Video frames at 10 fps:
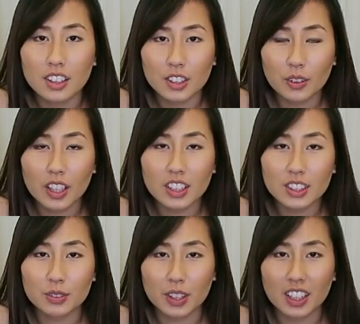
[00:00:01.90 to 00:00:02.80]
You know what I
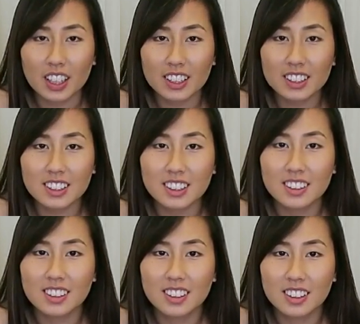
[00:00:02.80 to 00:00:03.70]
just realized?
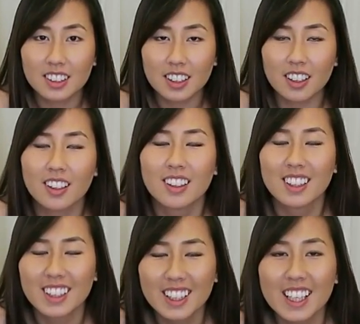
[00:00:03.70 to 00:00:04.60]

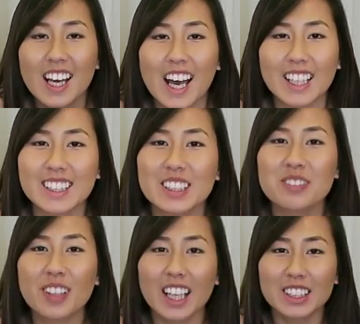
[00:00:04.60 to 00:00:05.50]
I
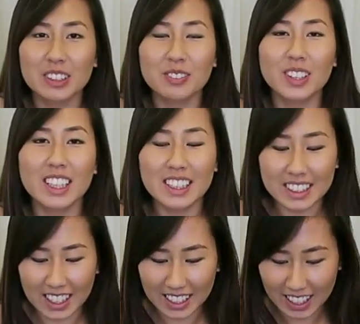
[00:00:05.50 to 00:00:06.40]
didn't actually put it
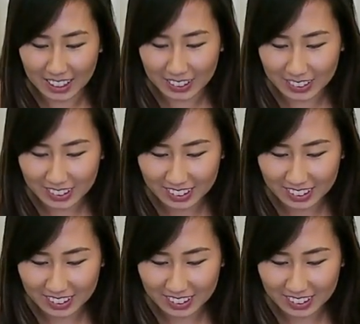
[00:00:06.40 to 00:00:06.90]
inside out.